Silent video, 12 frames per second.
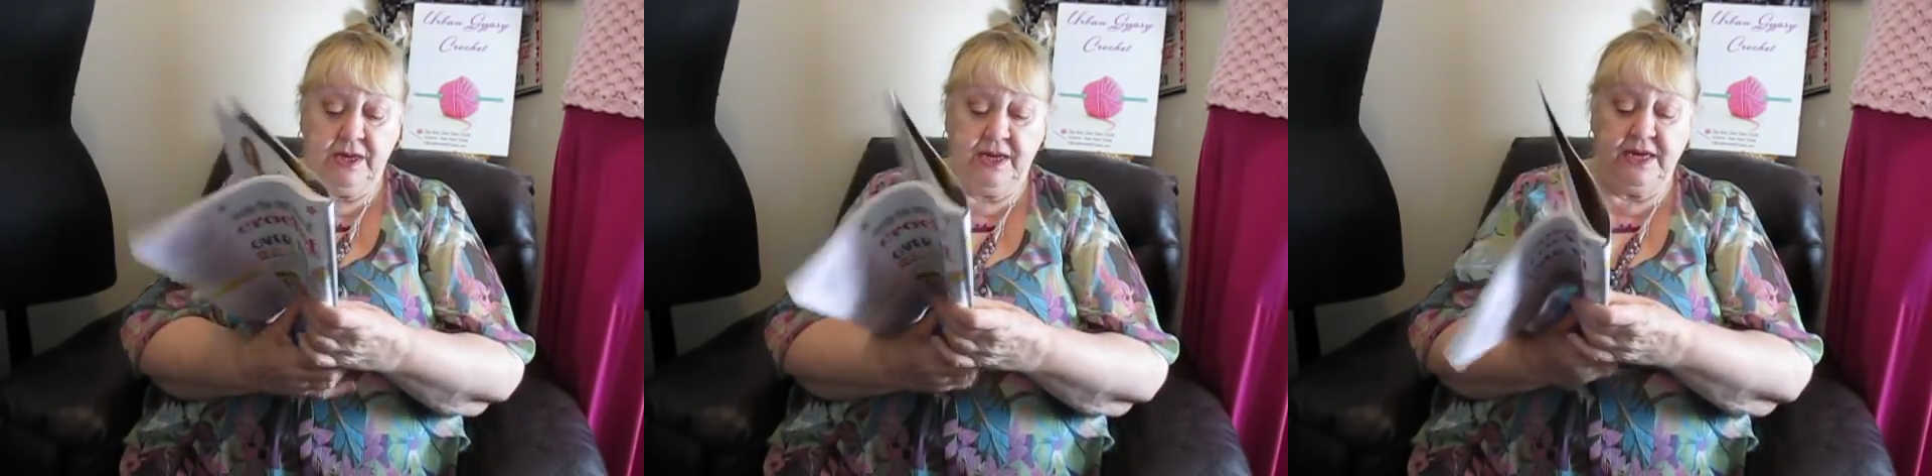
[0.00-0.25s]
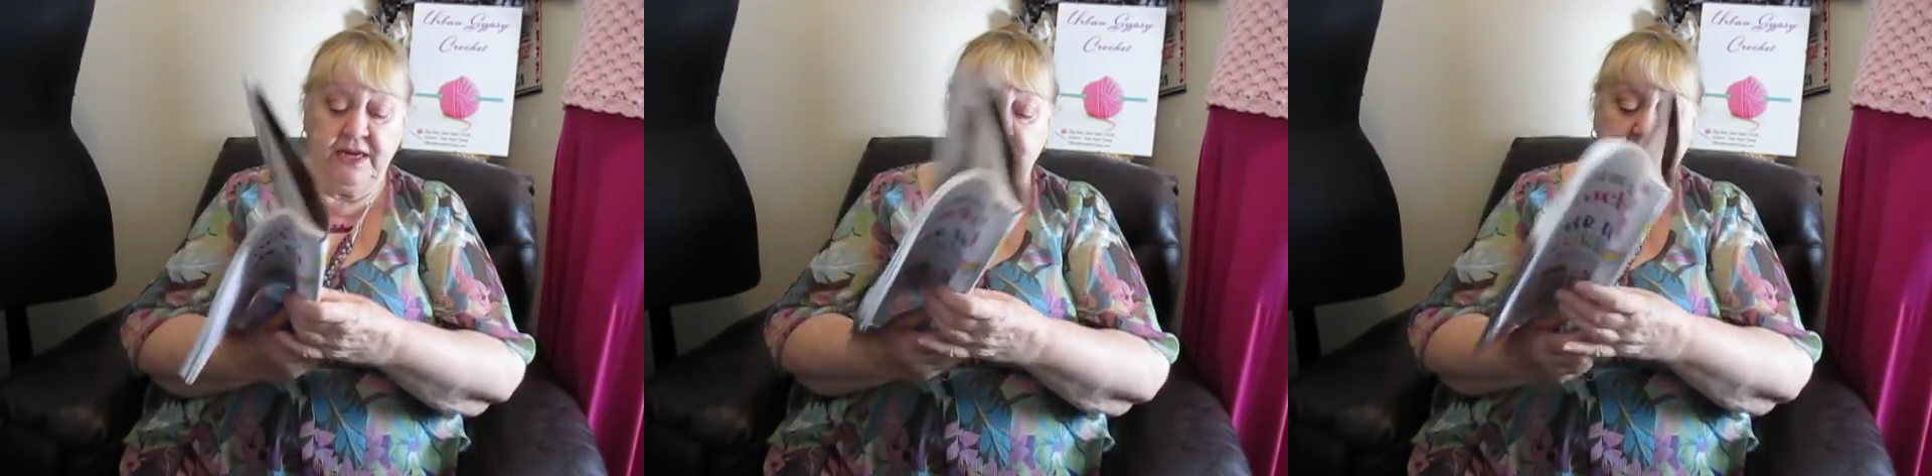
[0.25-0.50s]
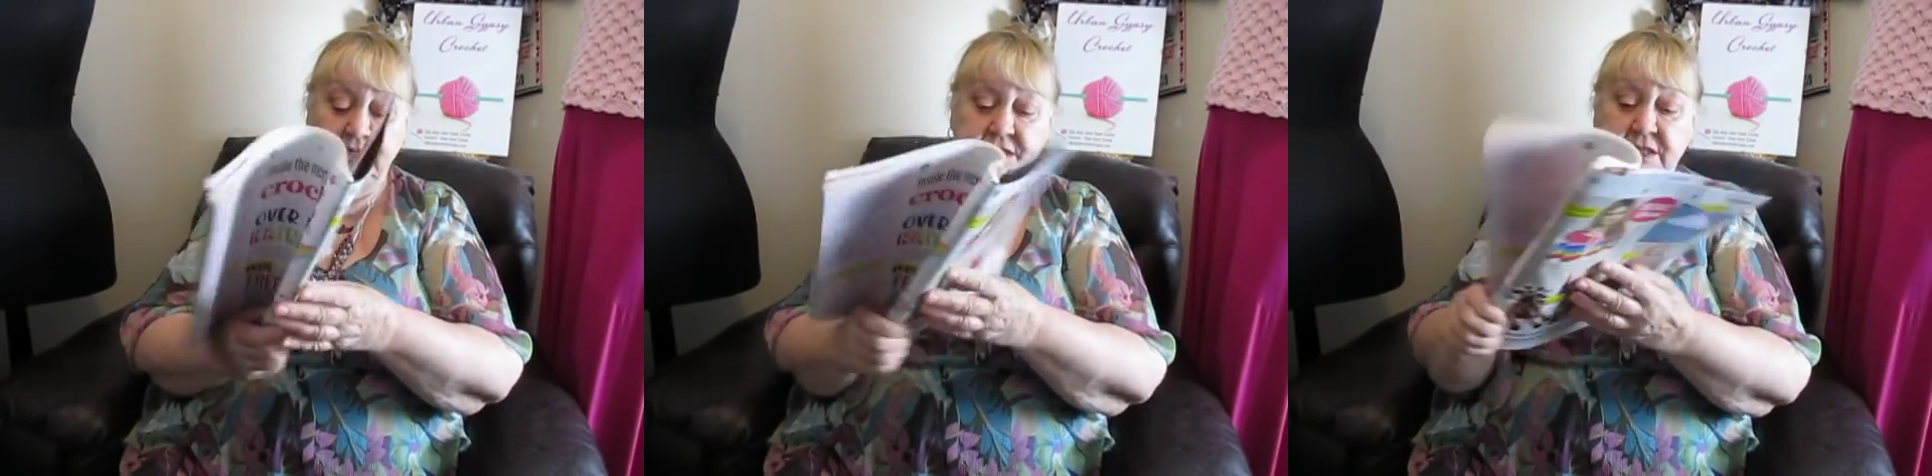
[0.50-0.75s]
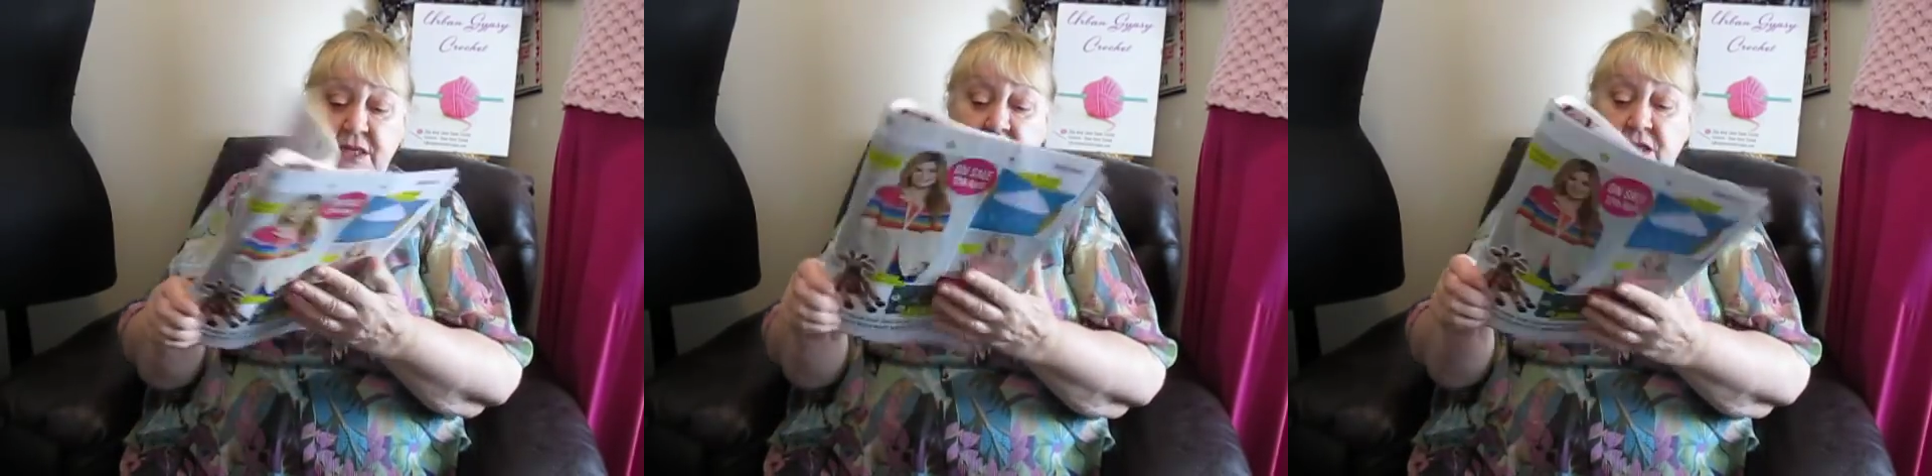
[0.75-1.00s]

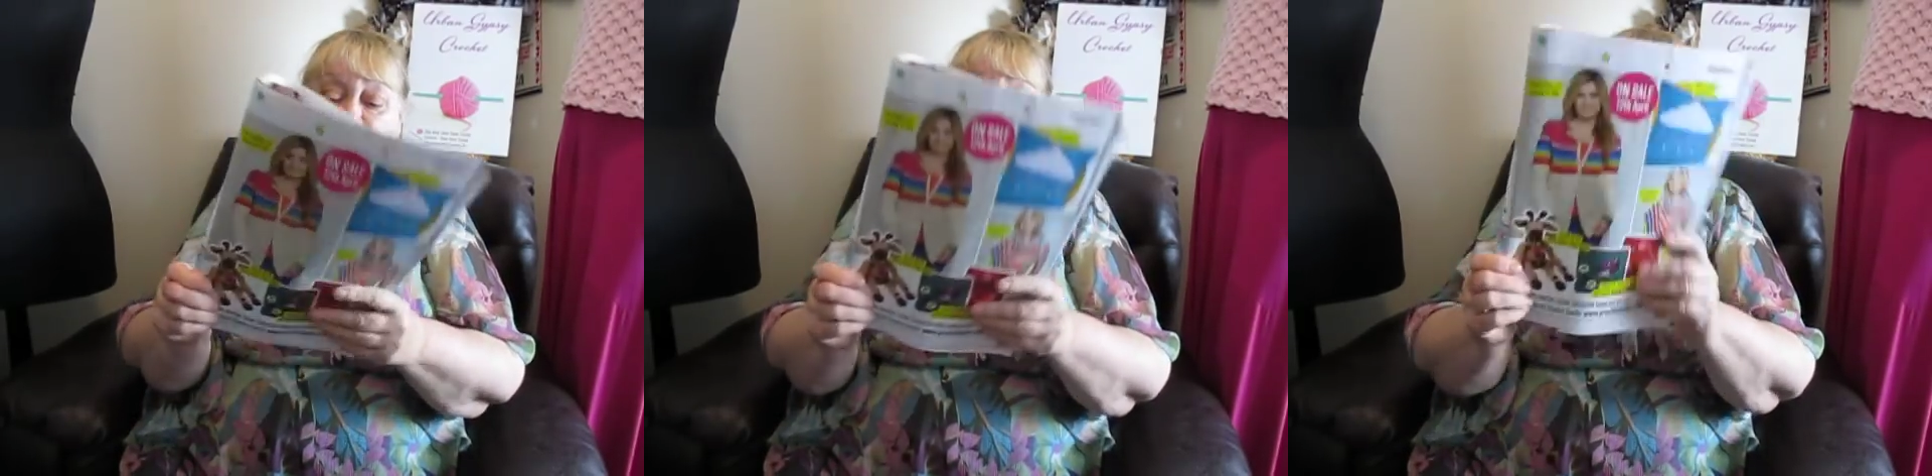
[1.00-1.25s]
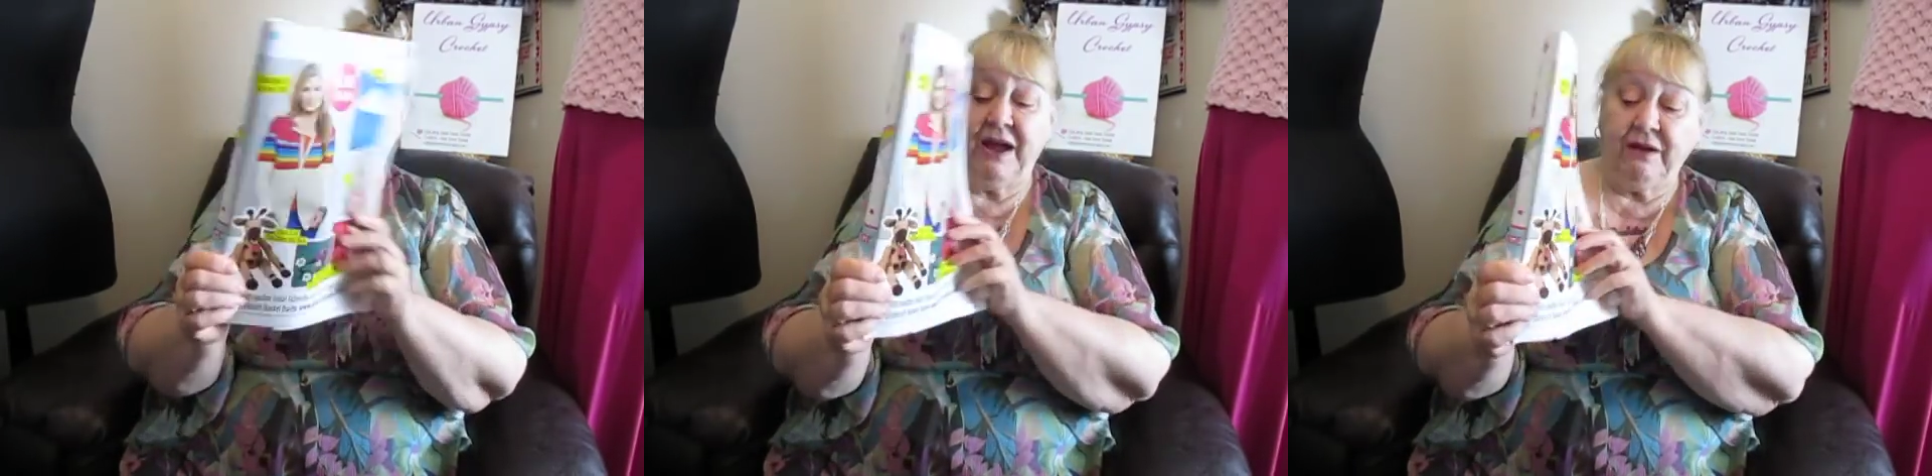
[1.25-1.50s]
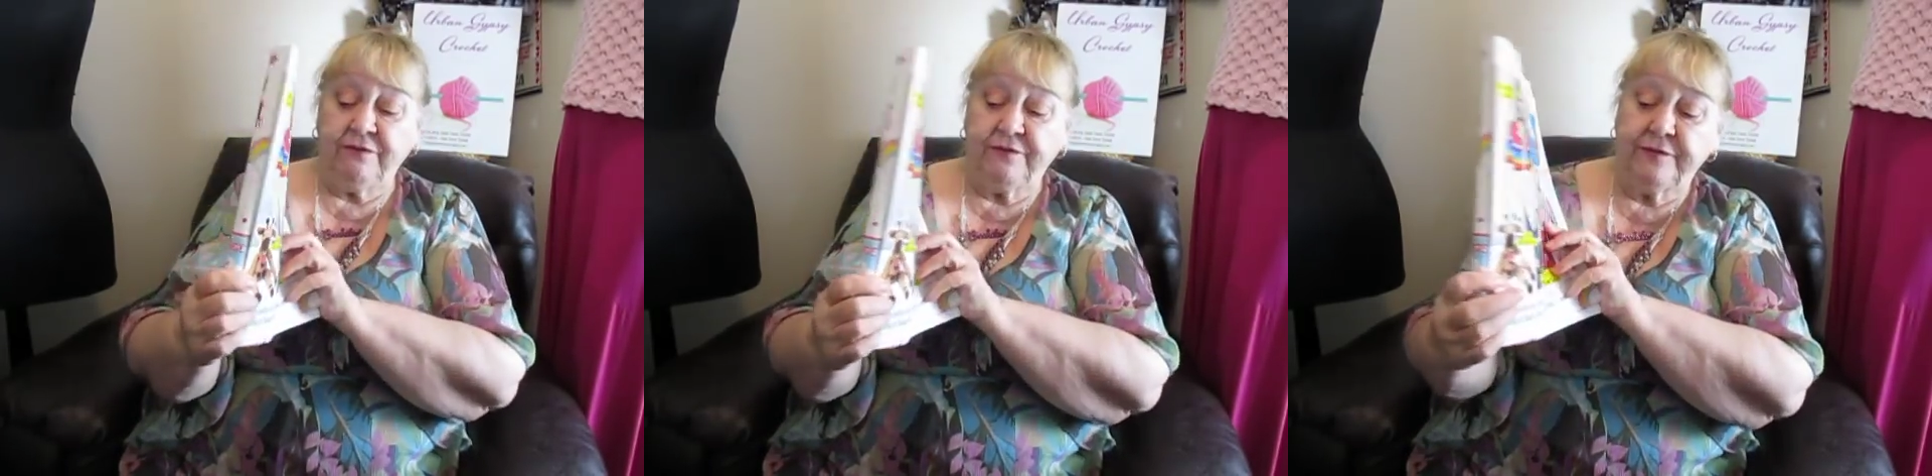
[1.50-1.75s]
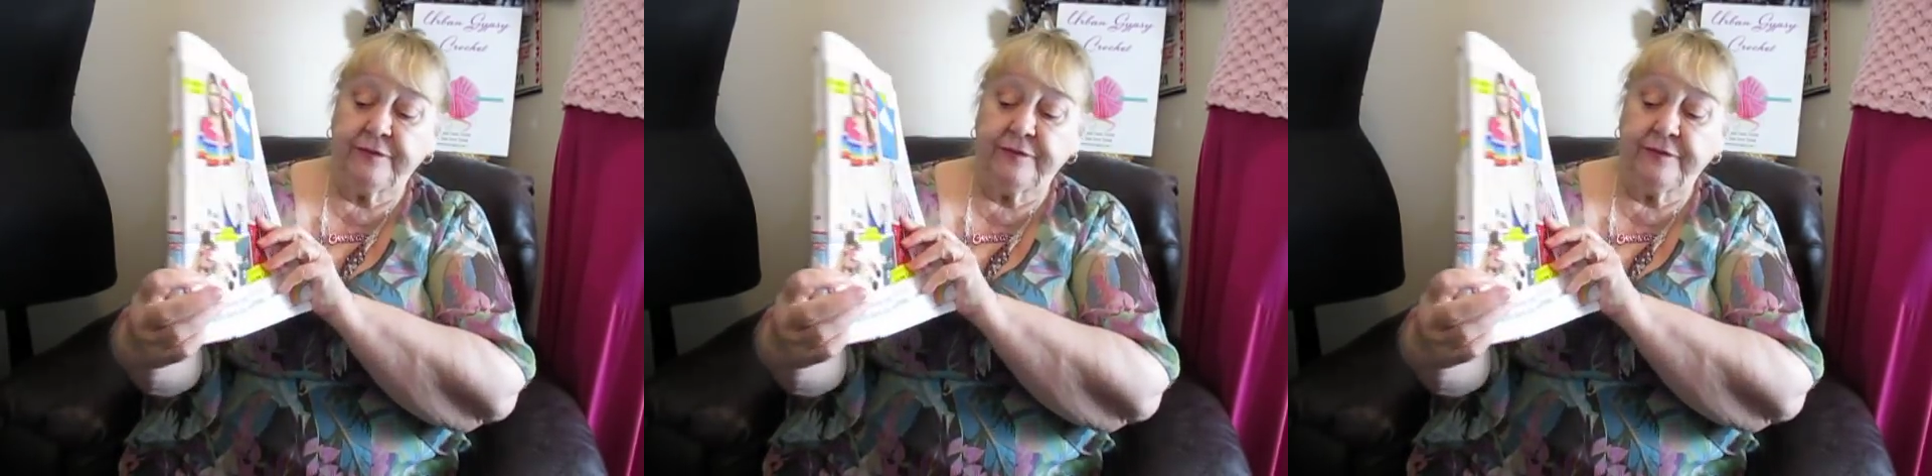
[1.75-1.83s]
is a giraffe,